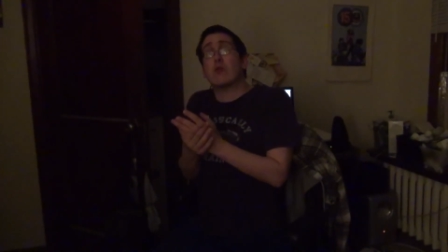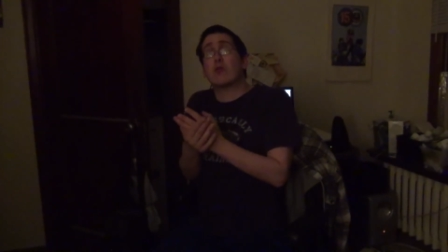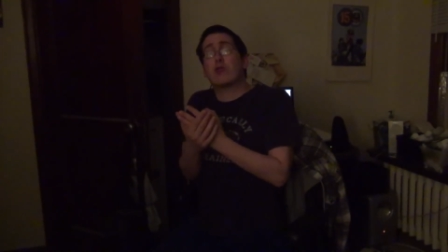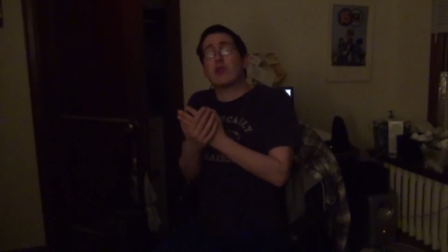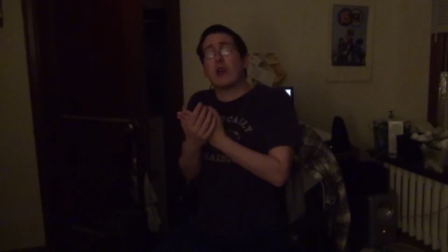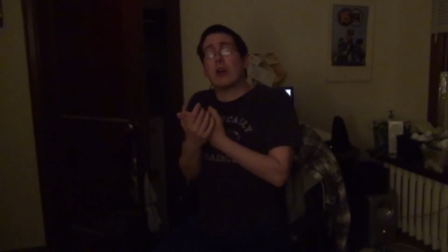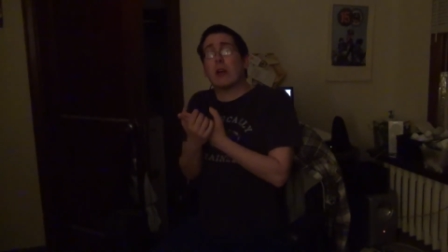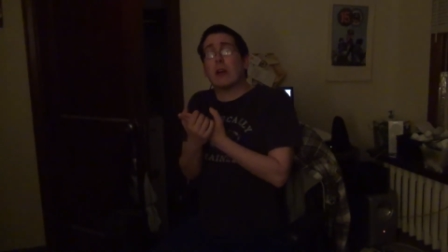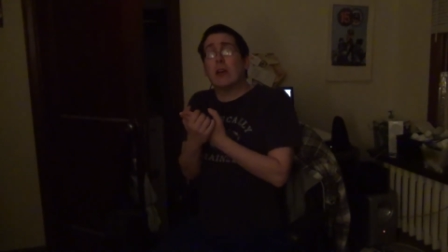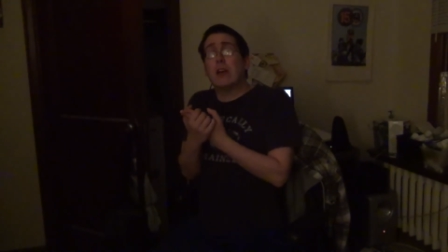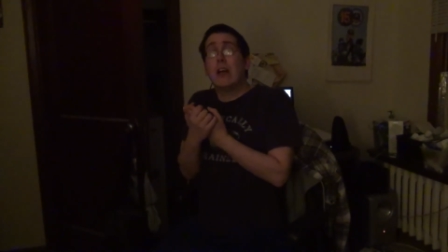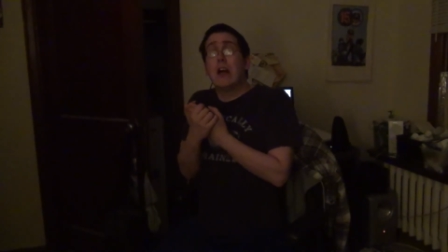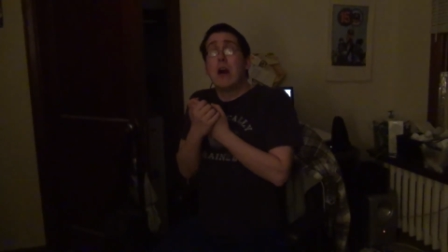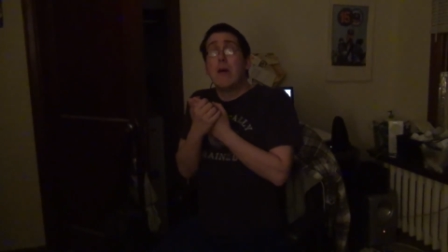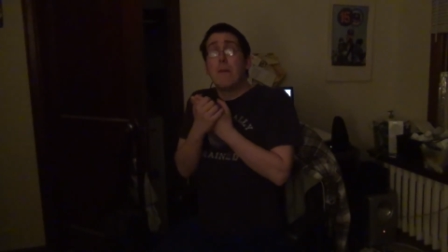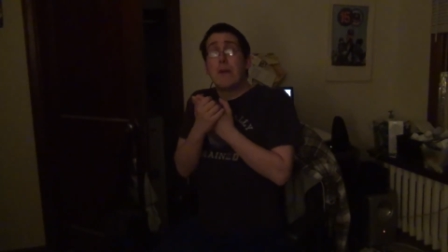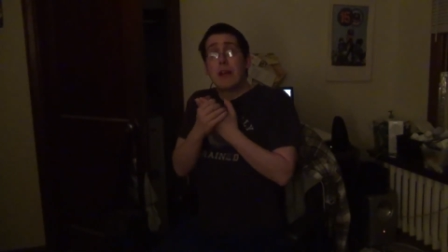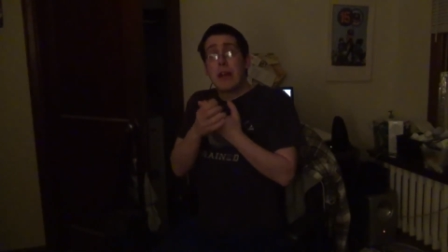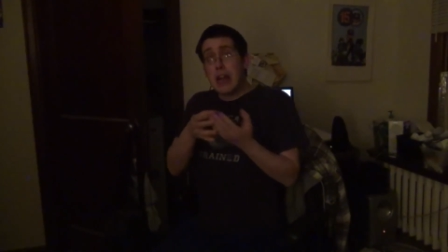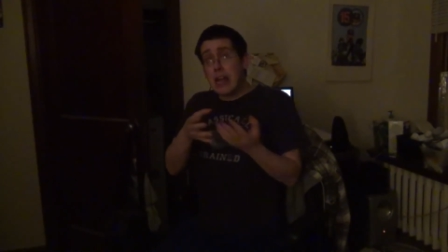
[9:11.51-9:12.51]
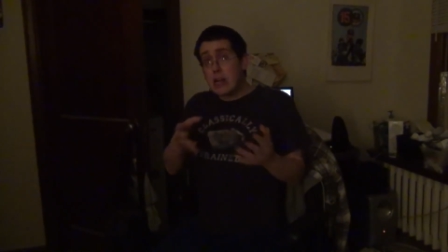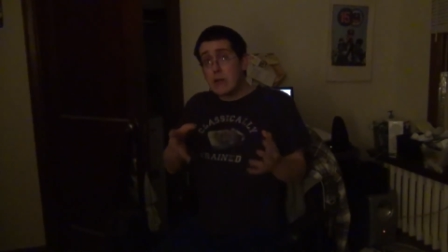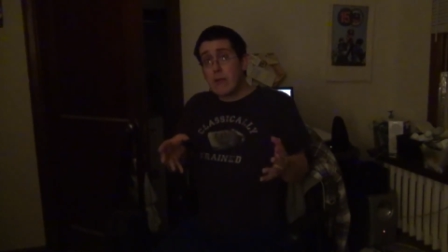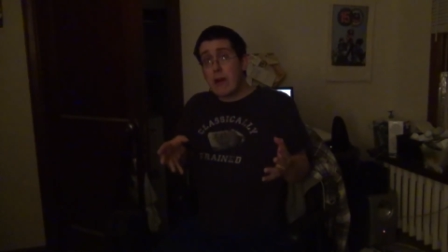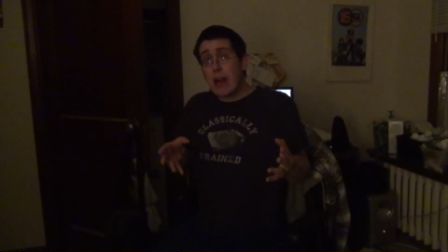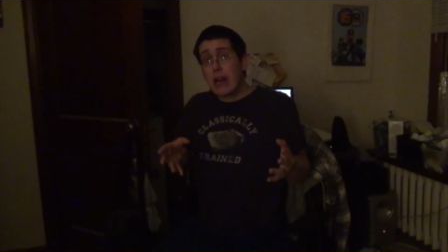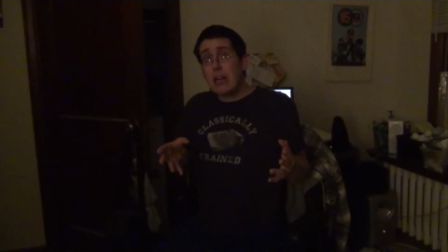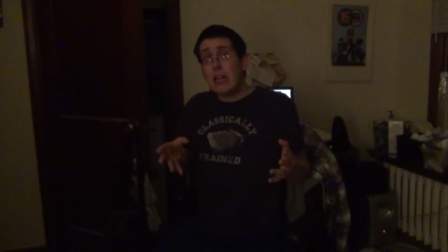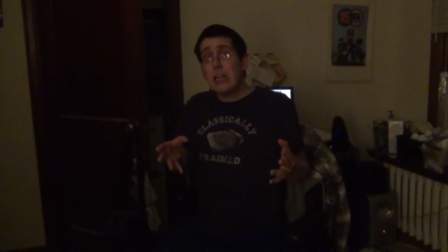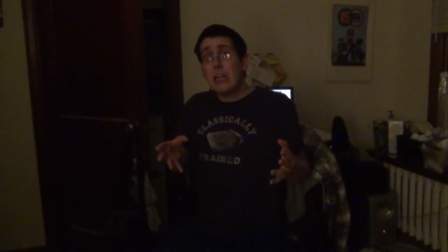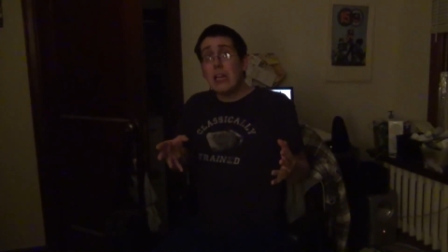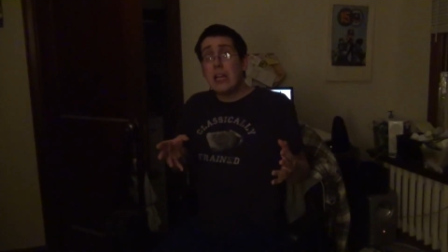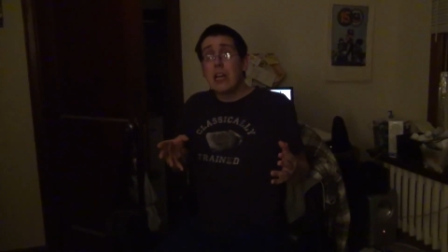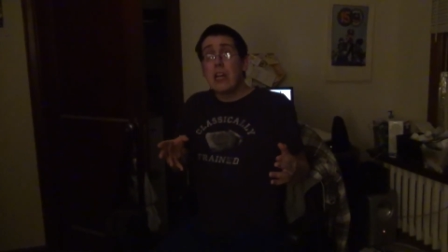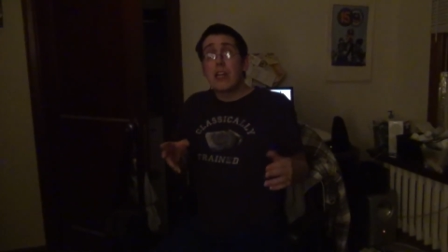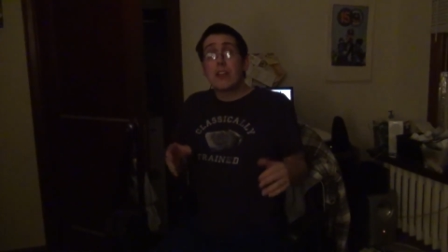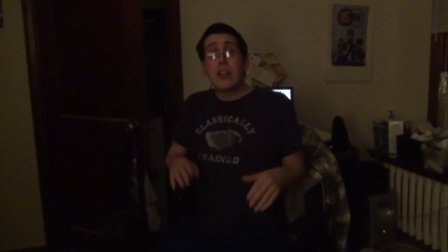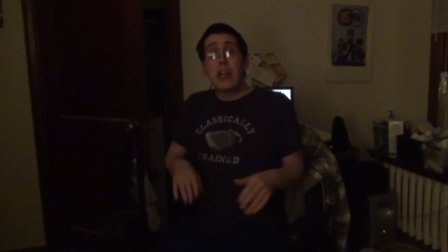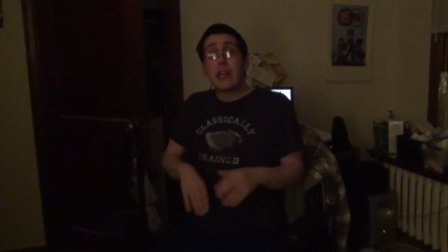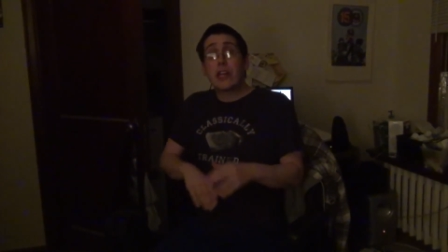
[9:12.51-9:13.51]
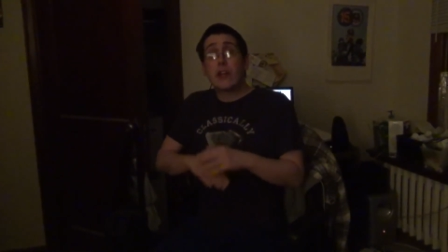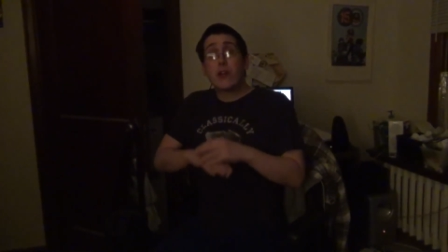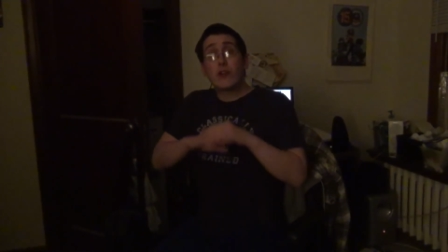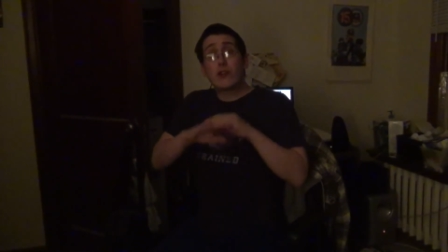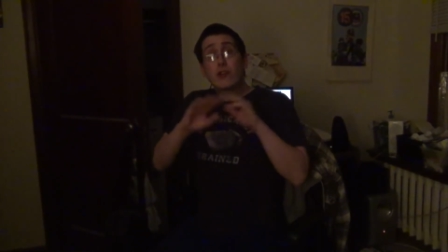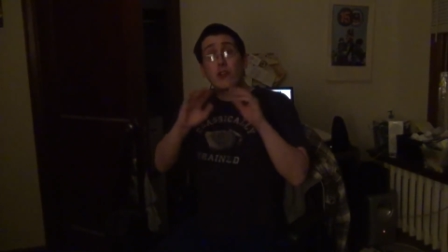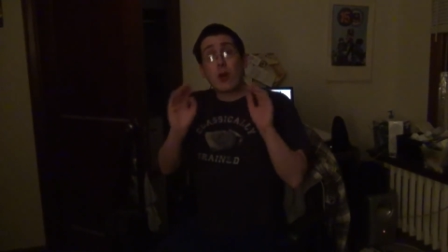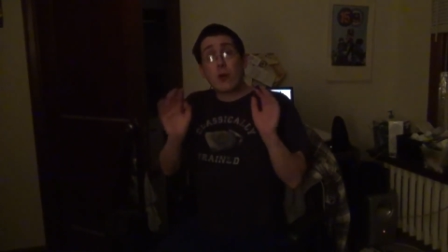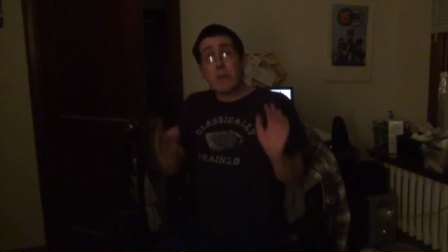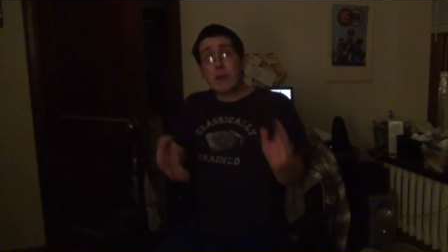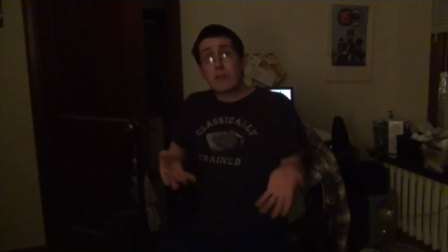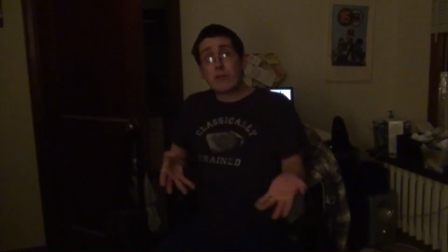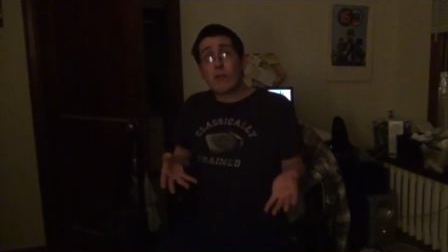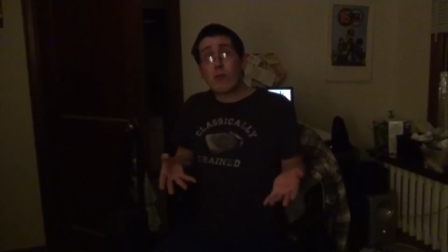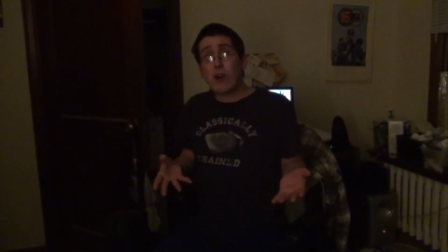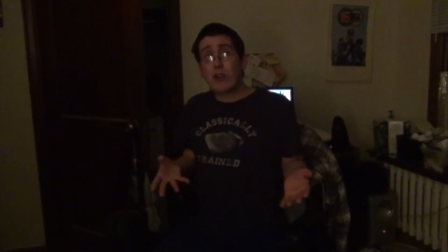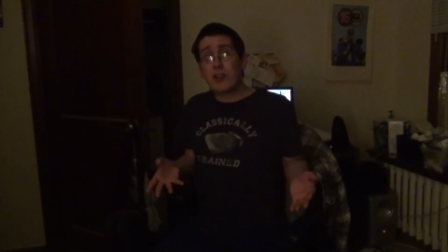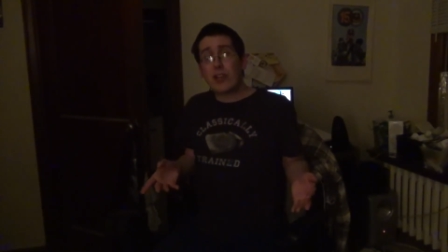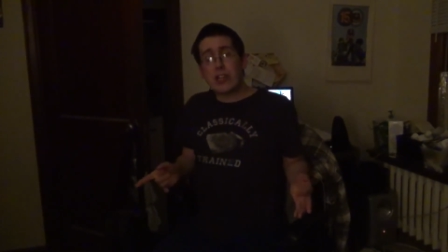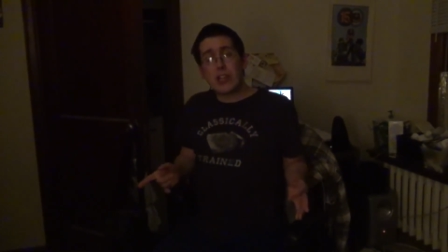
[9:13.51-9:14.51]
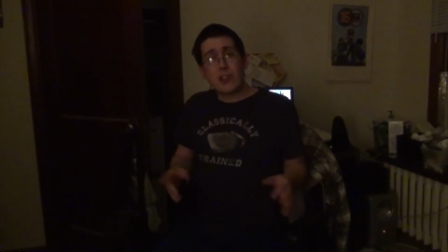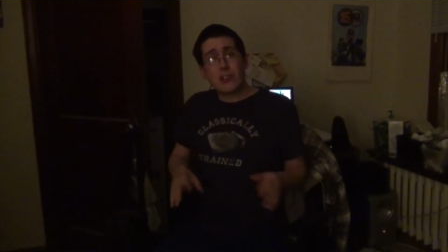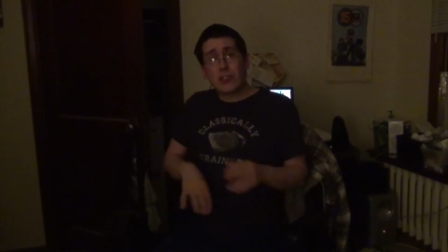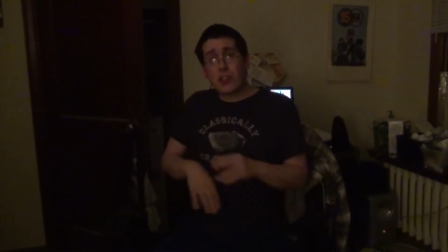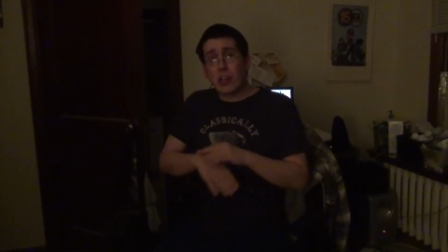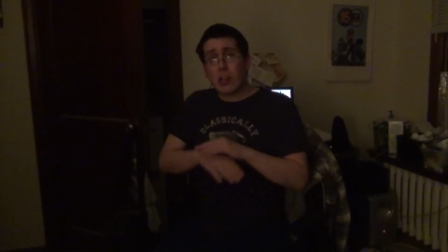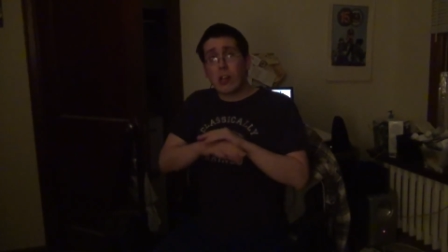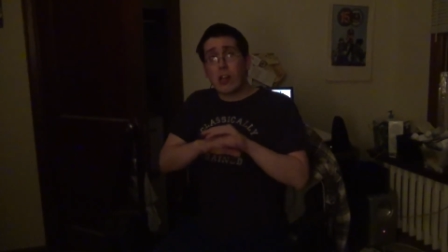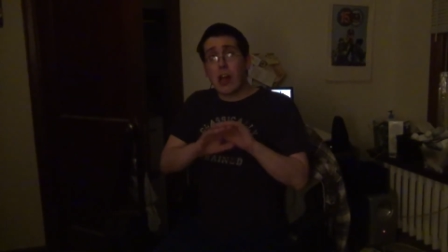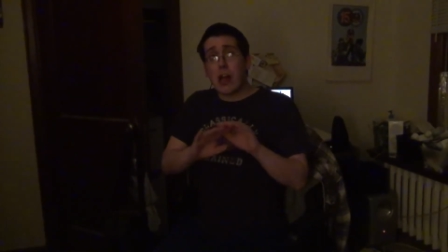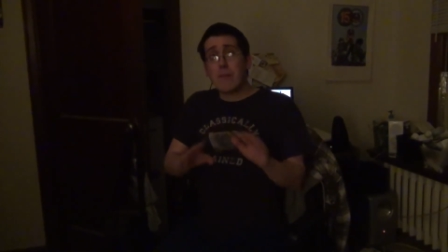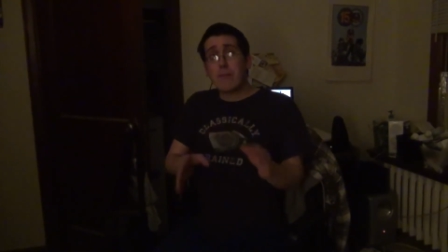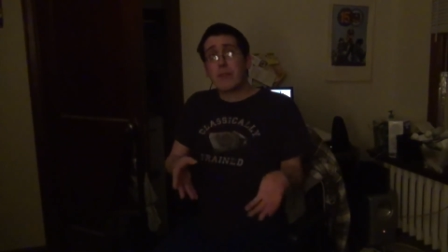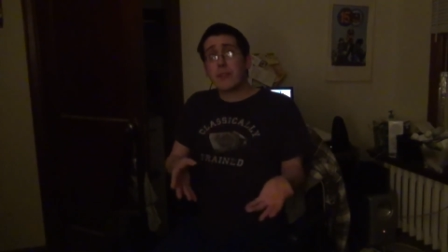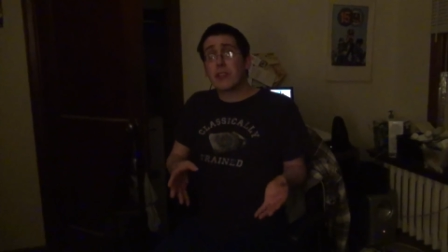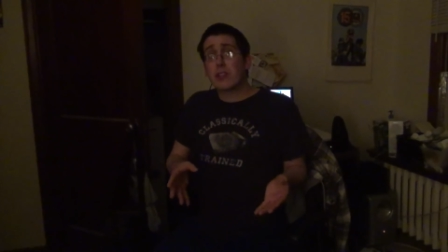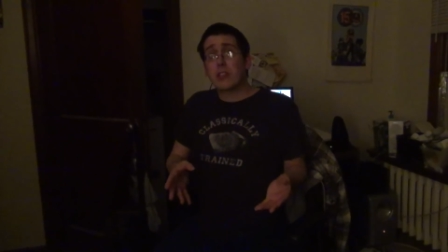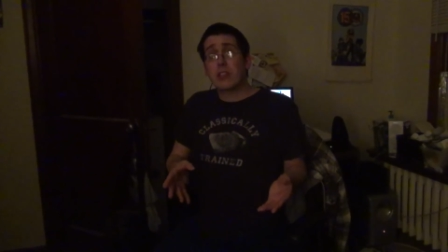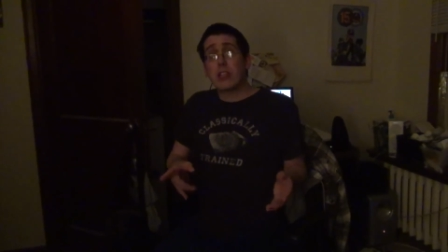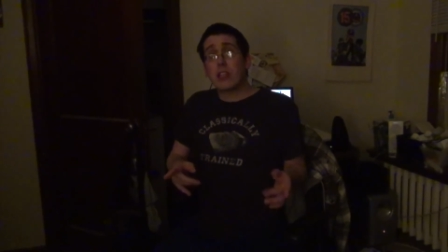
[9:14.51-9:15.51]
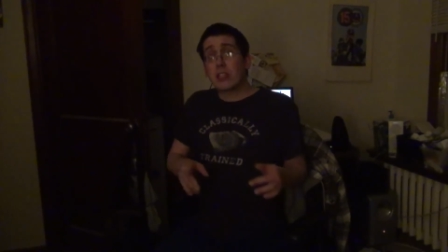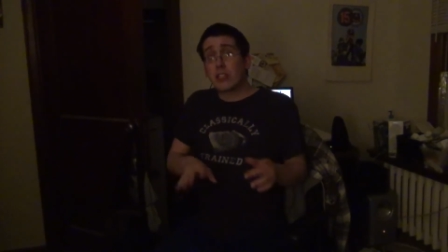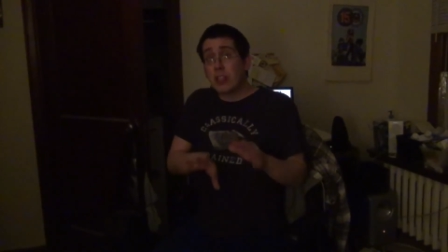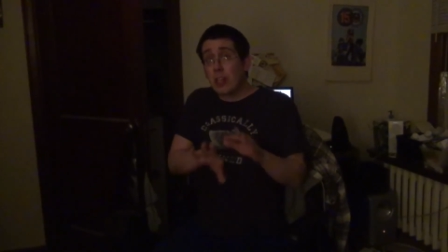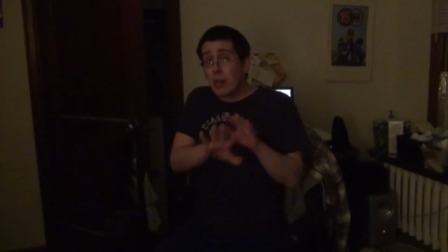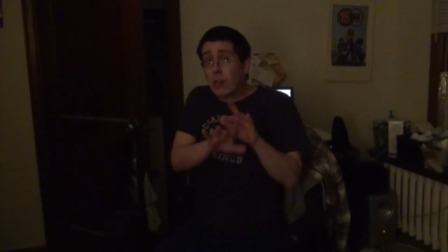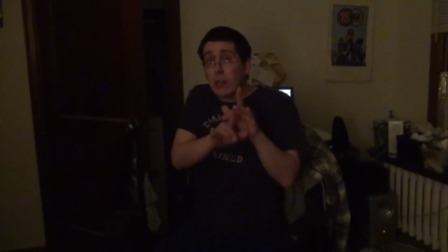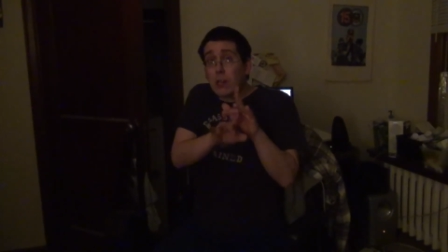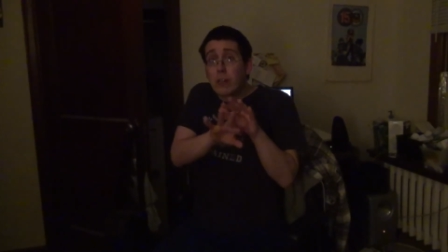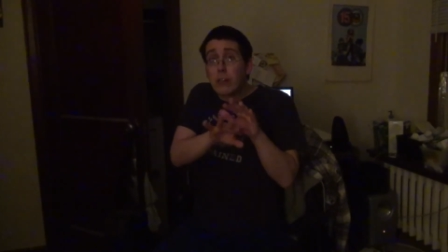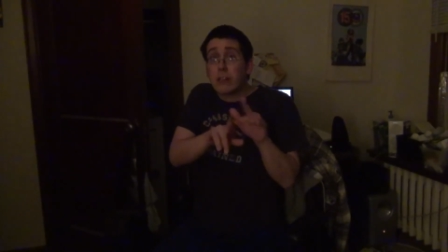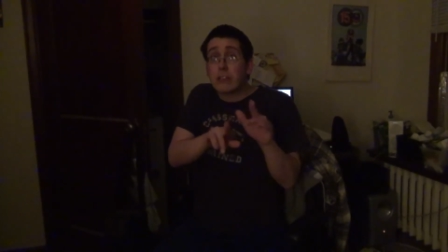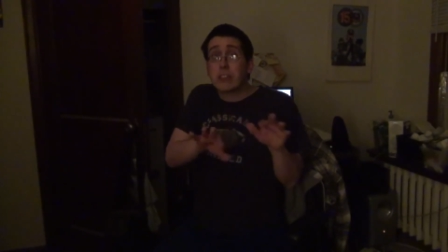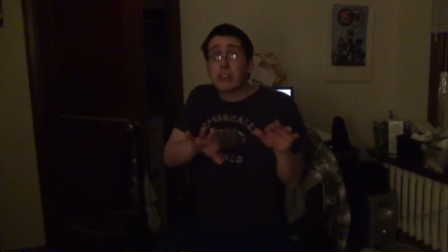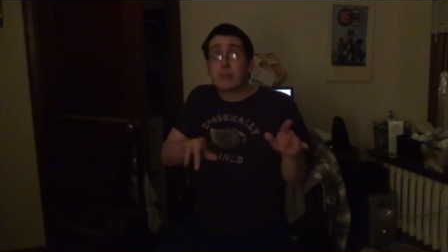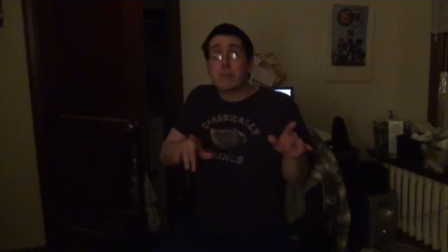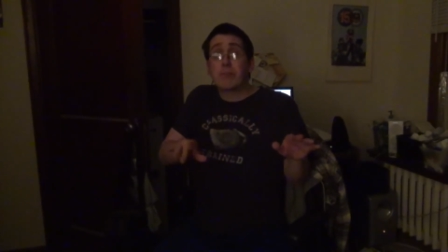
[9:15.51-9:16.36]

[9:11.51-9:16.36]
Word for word: So, but anyway, Thank you so much for watching this little episode, this little,